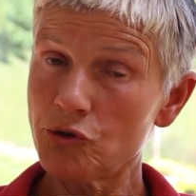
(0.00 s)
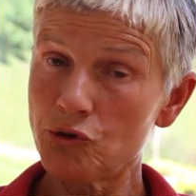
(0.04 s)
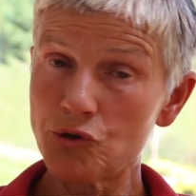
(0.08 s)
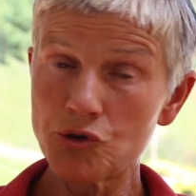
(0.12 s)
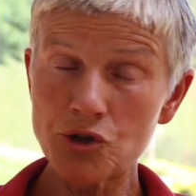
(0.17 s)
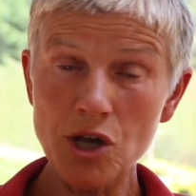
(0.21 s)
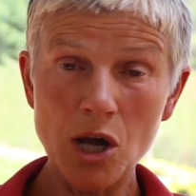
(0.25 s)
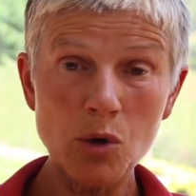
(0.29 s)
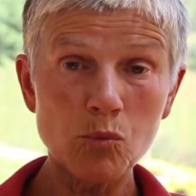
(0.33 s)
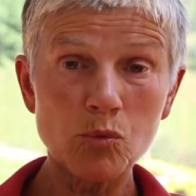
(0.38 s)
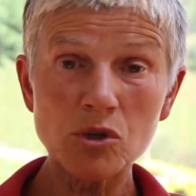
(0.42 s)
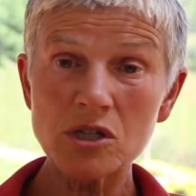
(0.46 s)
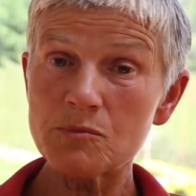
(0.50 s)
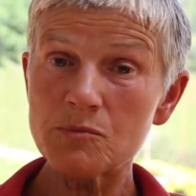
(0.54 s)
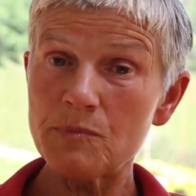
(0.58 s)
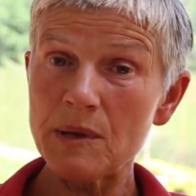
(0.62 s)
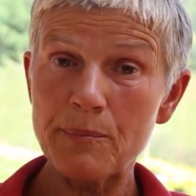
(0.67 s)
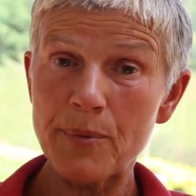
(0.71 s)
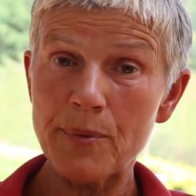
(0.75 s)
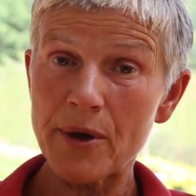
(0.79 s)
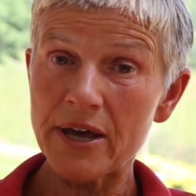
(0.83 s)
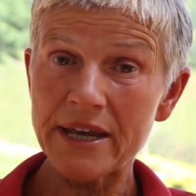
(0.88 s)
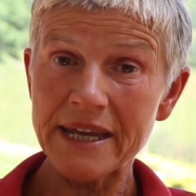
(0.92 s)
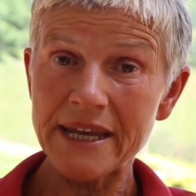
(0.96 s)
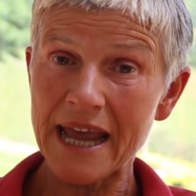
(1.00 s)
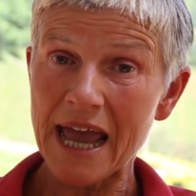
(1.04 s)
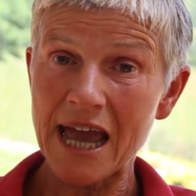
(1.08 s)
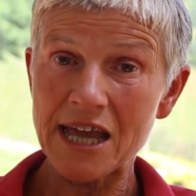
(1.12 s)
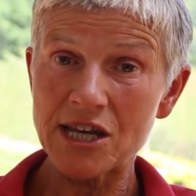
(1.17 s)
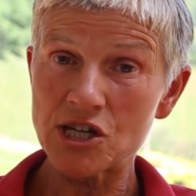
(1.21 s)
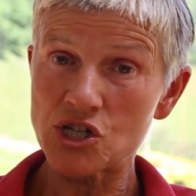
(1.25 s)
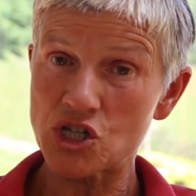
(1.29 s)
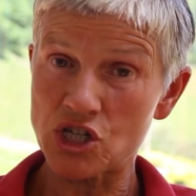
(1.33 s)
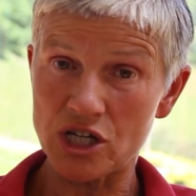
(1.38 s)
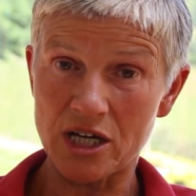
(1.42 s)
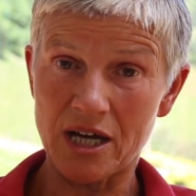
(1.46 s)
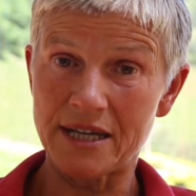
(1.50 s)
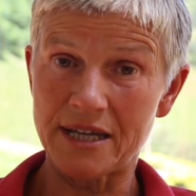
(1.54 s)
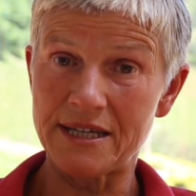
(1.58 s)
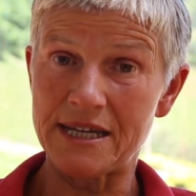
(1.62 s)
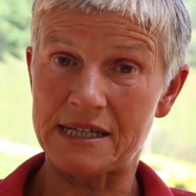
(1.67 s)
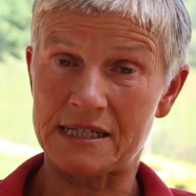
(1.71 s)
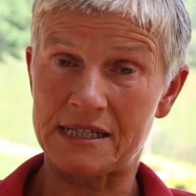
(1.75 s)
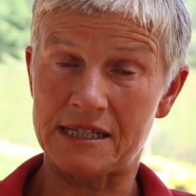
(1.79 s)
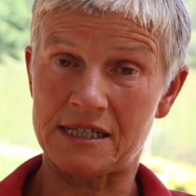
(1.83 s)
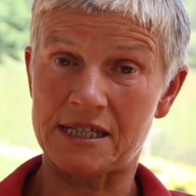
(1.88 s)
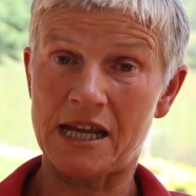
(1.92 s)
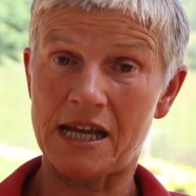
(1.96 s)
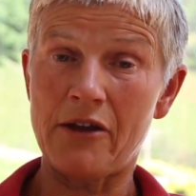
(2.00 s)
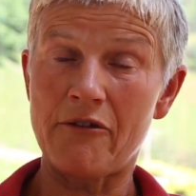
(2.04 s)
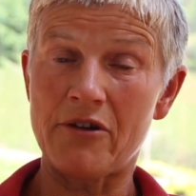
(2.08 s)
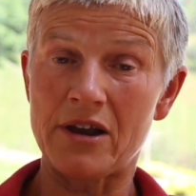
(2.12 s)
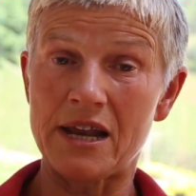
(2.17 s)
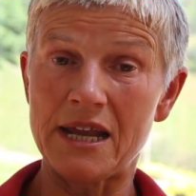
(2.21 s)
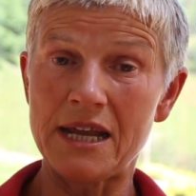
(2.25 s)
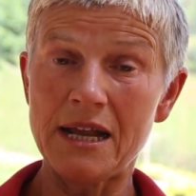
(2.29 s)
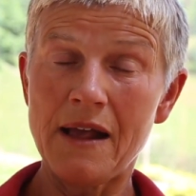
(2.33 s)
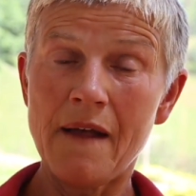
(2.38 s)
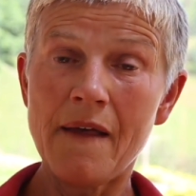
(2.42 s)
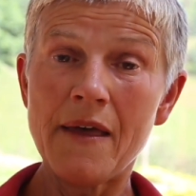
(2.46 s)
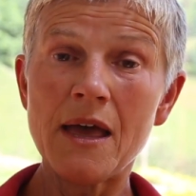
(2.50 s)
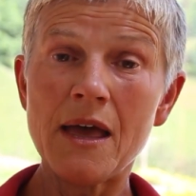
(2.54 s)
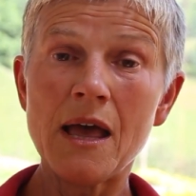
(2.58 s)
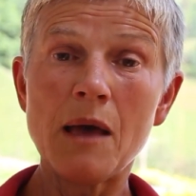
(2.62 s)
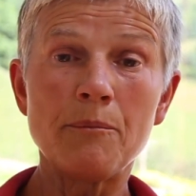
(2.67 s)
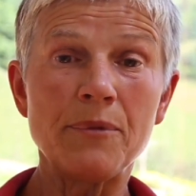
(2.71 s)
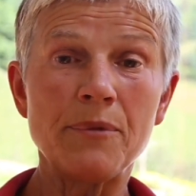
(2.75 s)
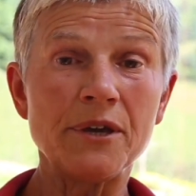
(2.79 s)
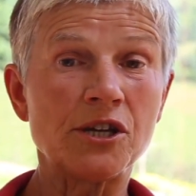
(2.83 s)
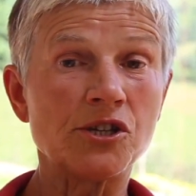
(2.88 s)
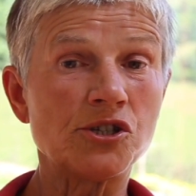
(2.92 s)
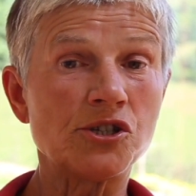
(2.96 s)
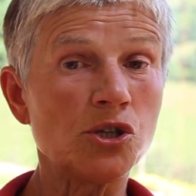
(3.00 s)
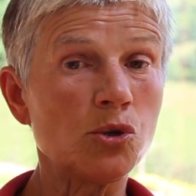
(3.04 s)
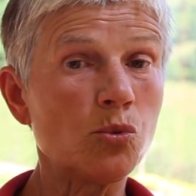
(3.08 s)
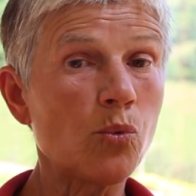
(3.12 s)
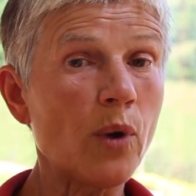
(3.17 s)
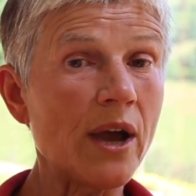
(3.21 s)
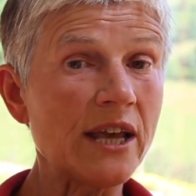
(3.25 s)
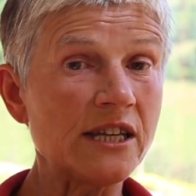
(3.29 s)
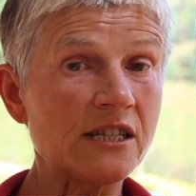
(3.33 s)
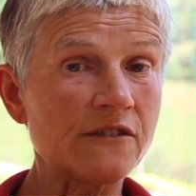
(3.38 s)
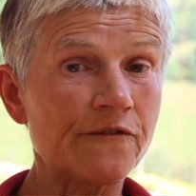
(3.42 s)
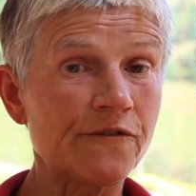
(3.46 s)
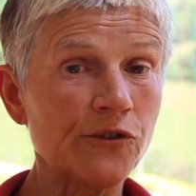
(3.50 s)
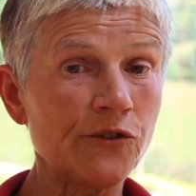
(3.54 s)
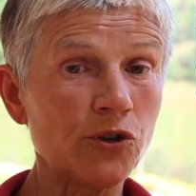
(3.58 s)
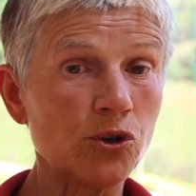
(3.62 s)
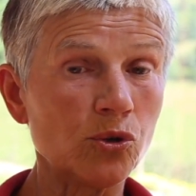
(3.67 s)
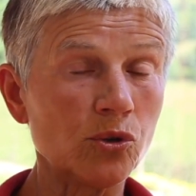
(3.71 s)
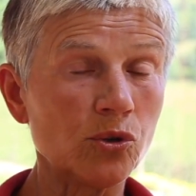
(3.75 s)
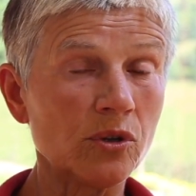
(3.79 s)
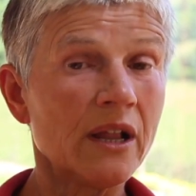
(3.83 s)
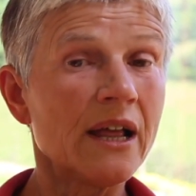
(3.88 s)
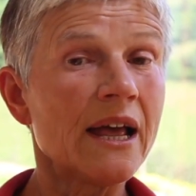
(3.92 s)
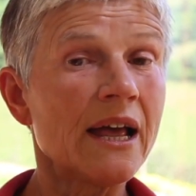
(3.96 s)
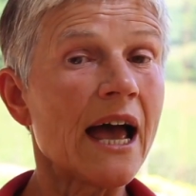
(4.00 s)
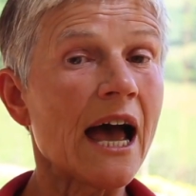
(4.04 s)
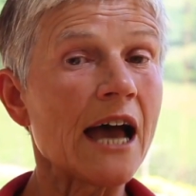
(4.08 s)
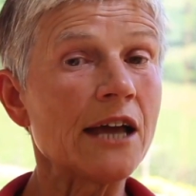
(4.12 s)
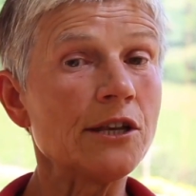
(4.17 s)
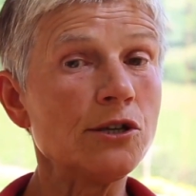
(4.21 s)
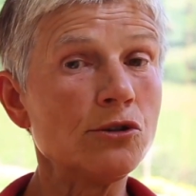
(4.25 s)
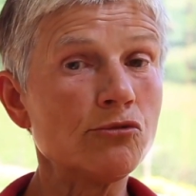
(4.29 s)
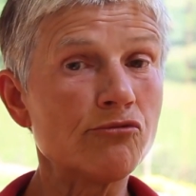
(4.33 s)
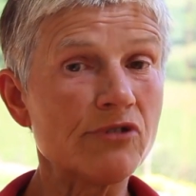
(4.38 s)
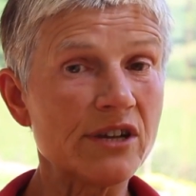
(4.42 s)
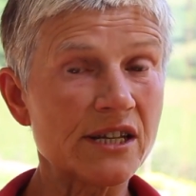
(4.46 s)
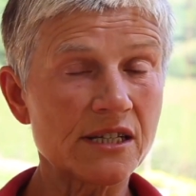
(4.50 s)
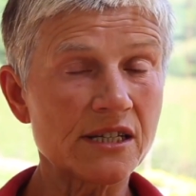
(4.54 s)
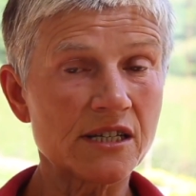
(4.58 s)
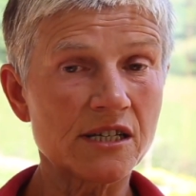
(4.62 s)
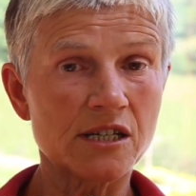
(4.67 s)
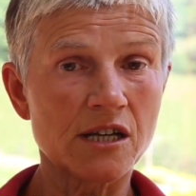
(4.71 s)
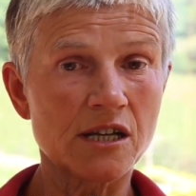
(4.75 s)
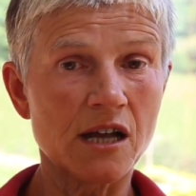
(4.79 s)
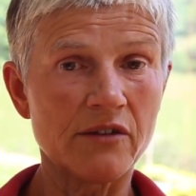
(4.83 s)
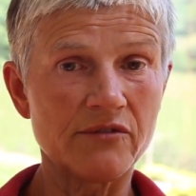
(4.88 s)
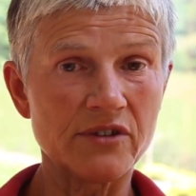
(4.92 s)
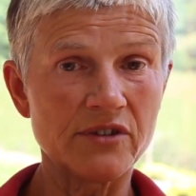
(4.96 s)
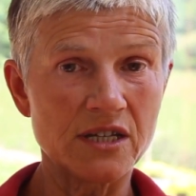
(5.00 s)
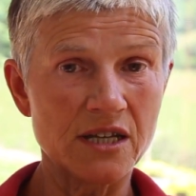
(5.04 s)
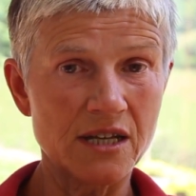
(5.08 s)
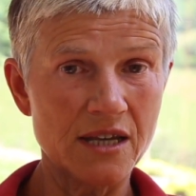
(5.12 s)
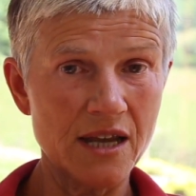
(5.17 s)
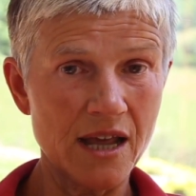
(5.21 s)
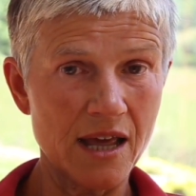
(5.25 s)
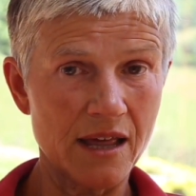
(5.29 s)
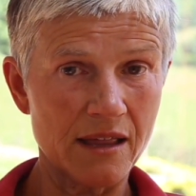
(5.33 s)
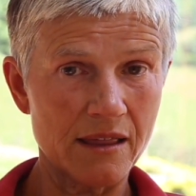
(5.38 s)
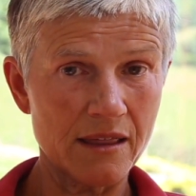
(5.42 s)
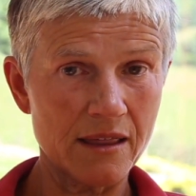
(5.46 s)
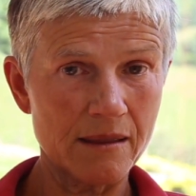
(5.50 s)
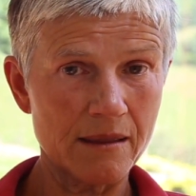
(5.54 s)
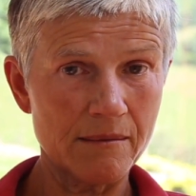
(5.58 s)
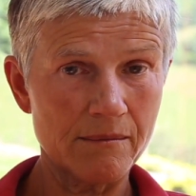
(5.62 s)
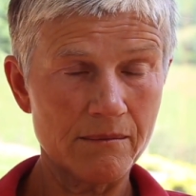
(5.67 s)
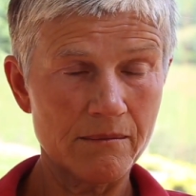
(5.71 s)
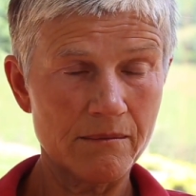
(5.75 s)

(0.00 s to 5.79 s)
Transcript: you don't want to be burning energy unnecessarily because you waste fuel and you risk starving to death.